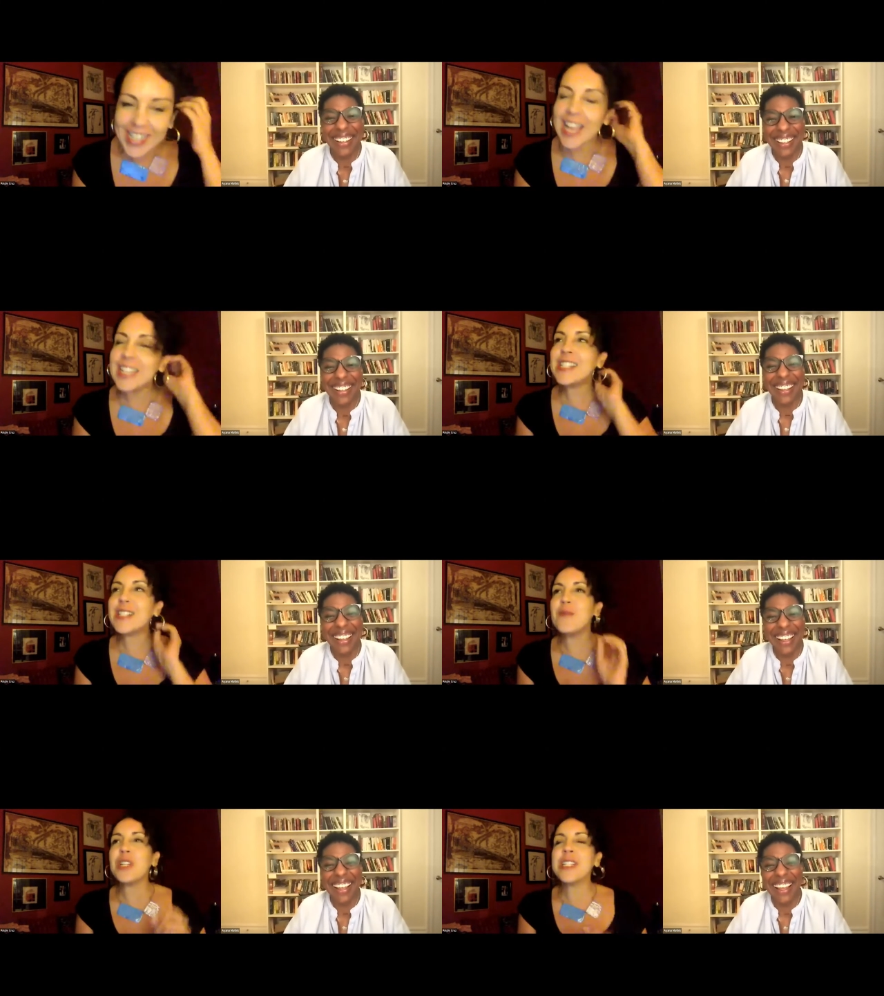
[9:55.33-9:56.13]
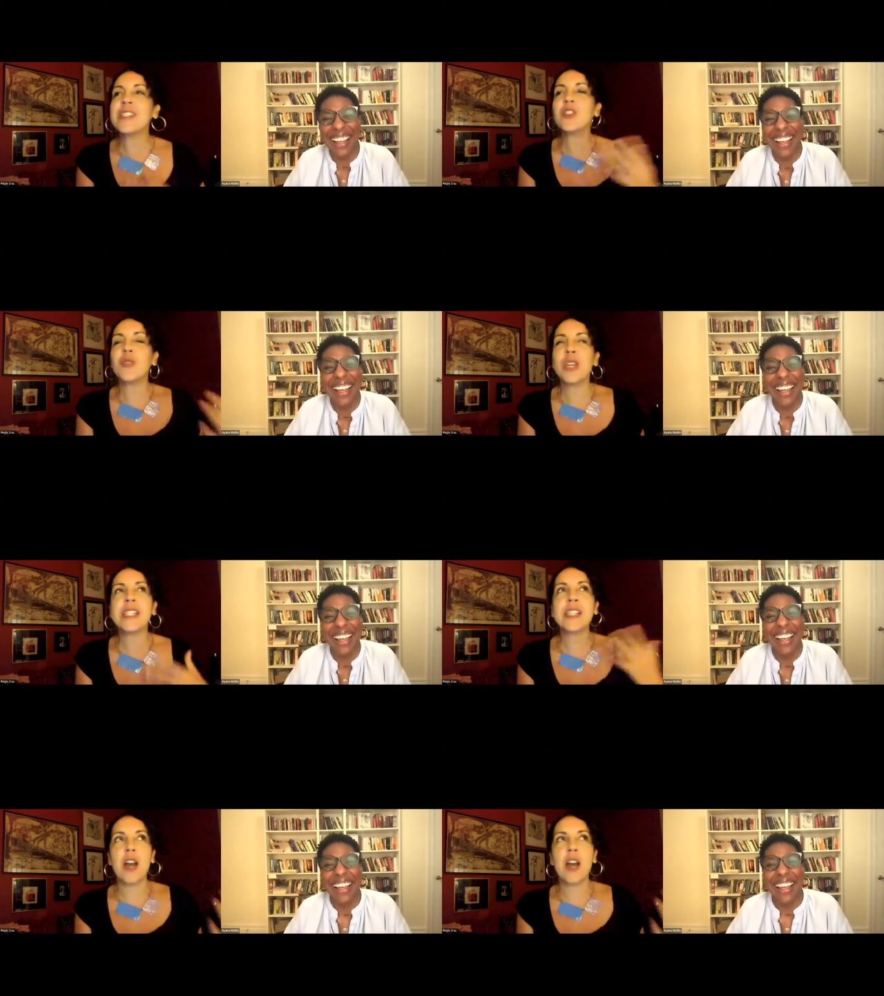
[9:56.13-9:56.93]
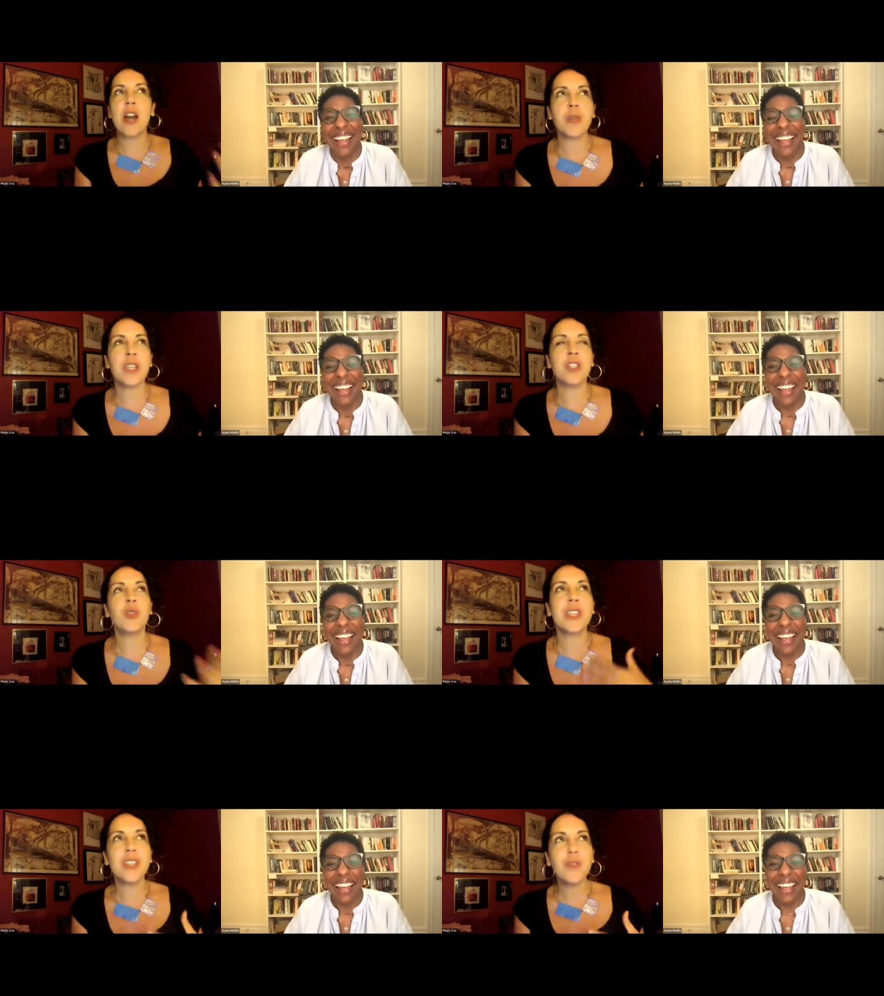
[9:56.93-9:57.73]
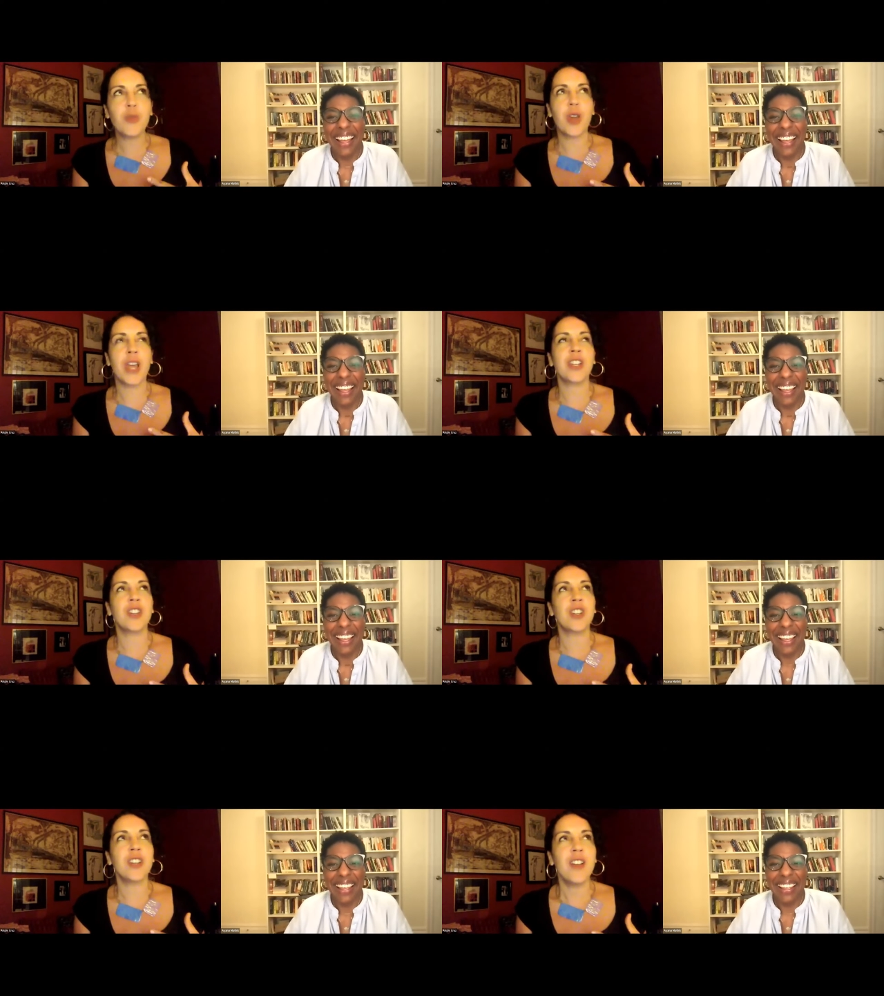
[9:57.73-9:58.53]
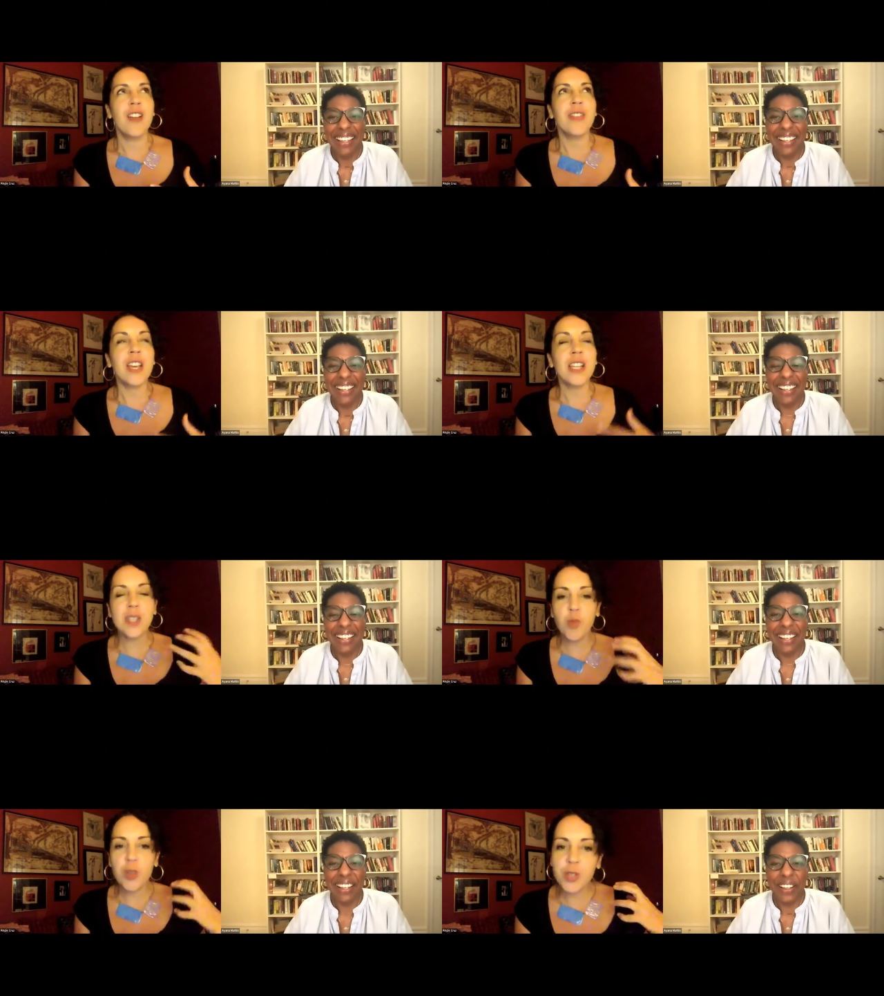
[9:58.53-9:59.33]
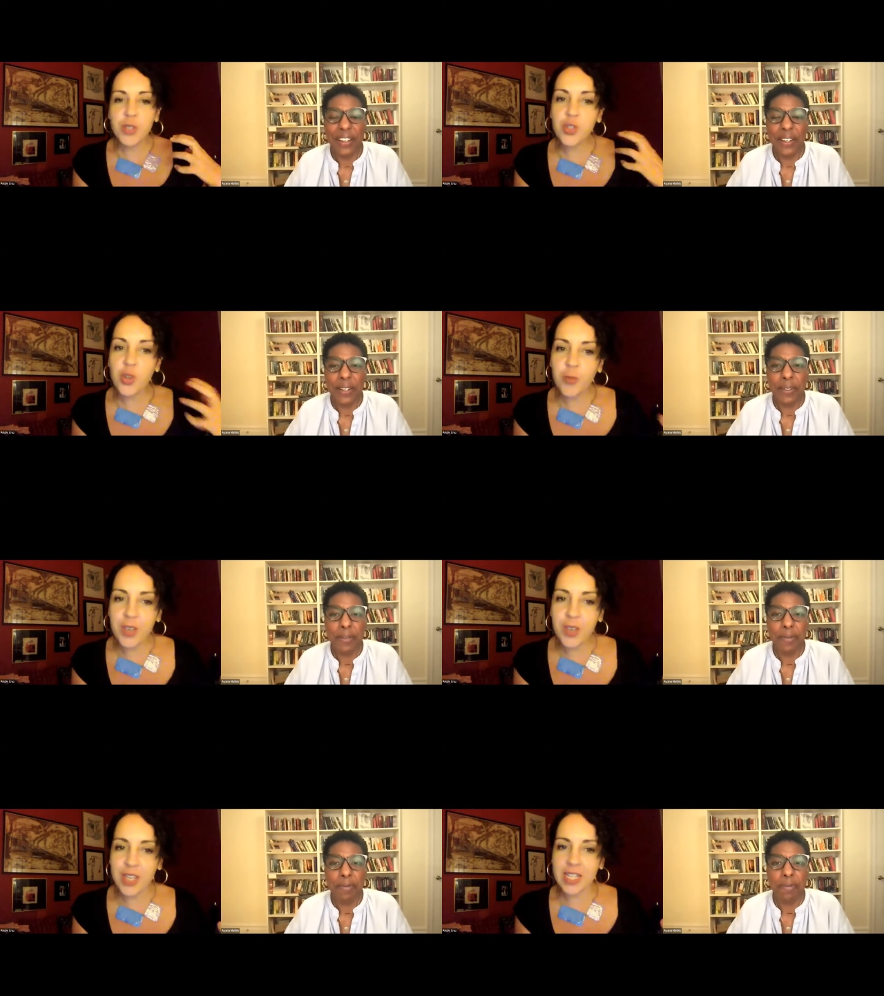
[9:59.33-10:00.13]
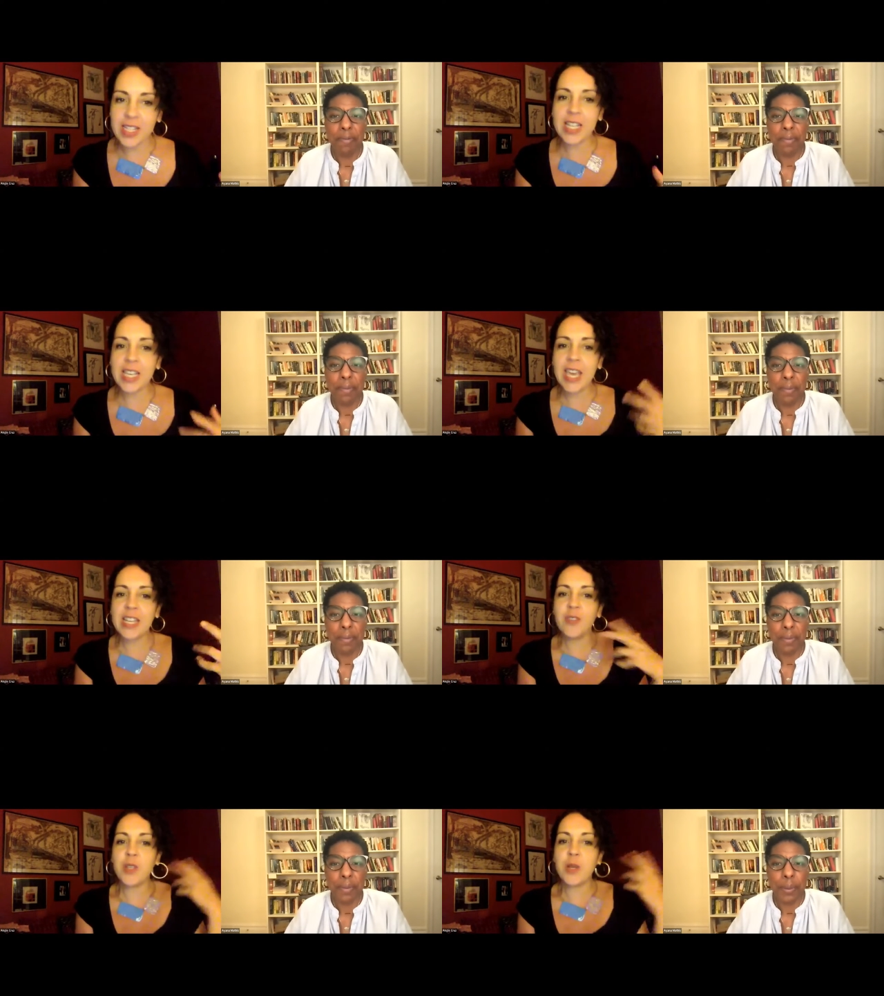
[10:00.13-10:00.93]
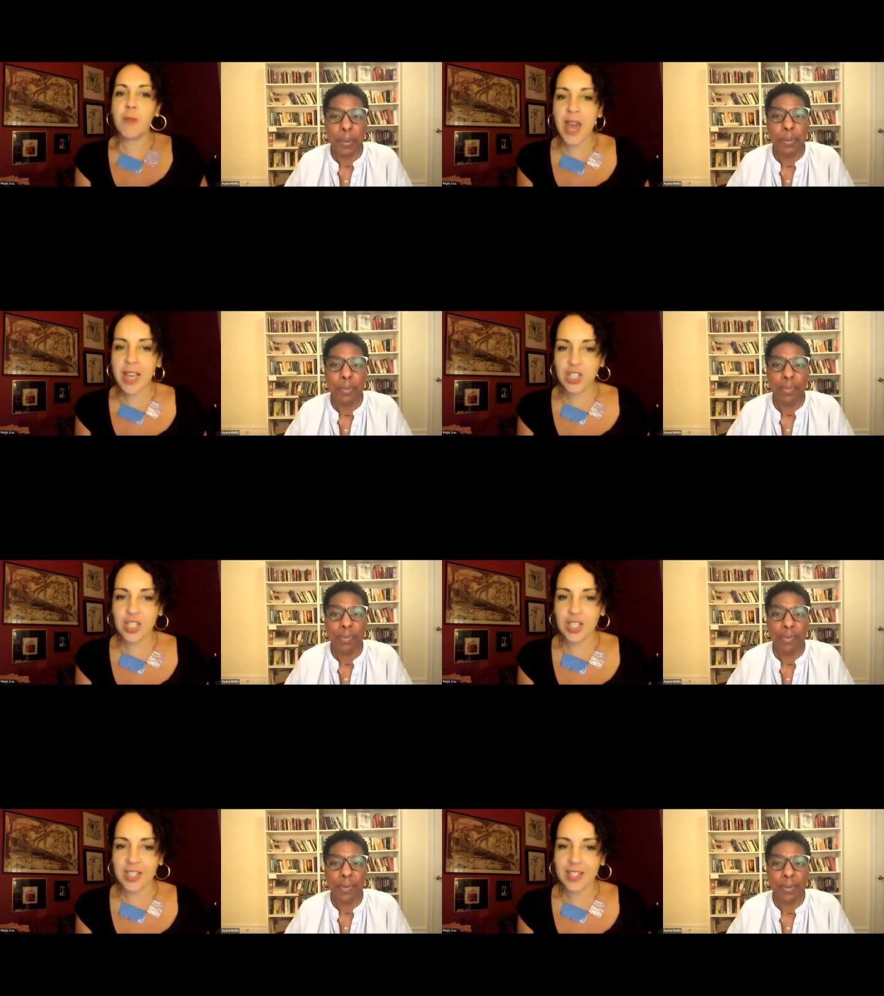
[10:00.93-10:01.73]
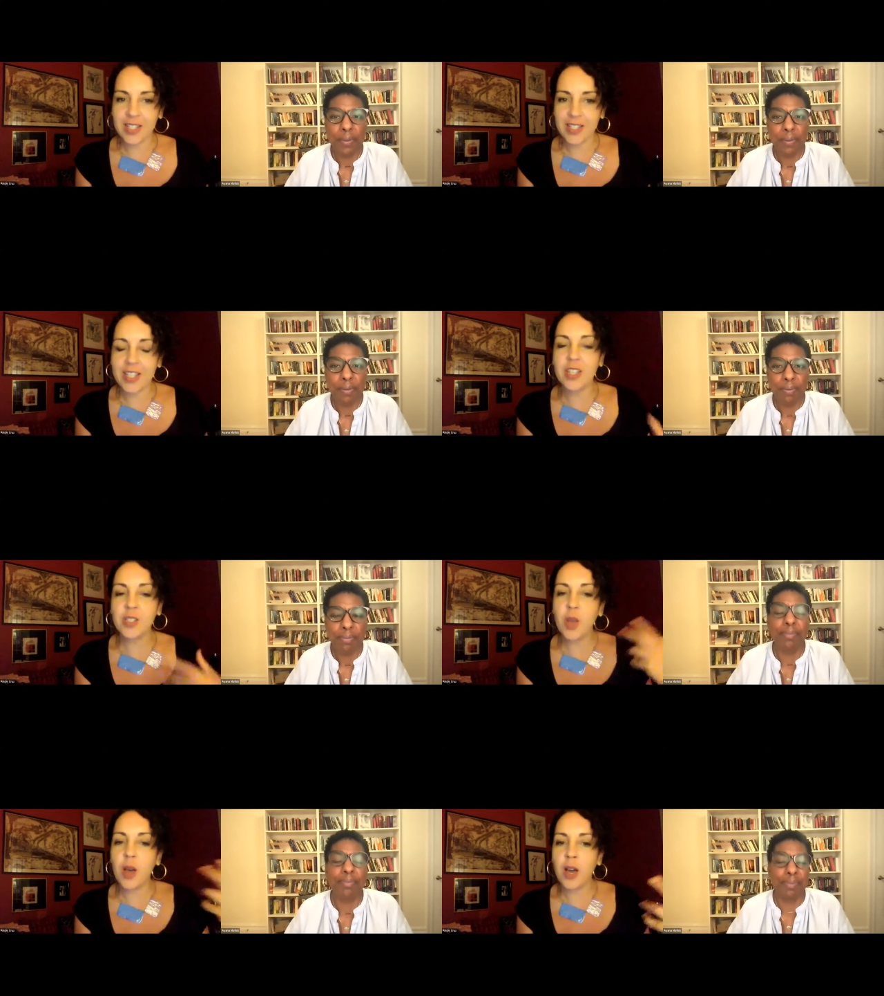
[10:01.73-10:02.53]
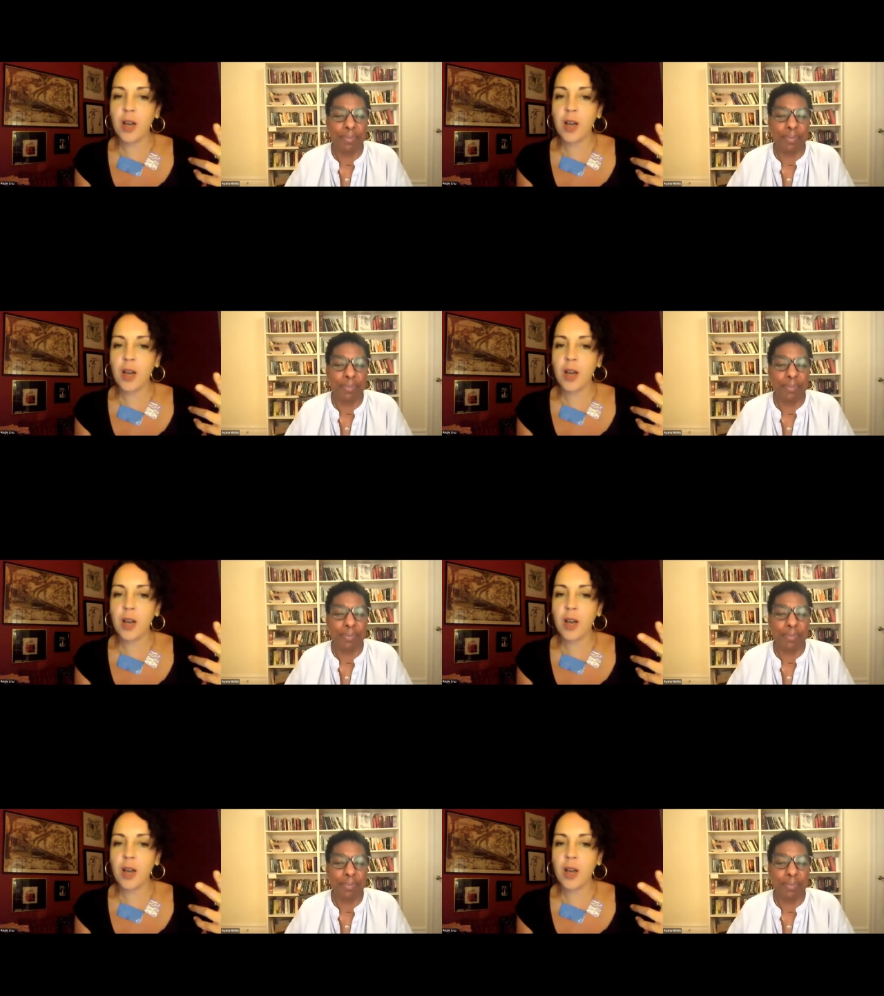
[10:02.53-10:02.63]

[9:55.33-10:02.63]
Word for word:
Speaker 1: and in some ways, it's the greatest compliment you could give a writer that someone feels so vivid that they can't even imagine that it's a,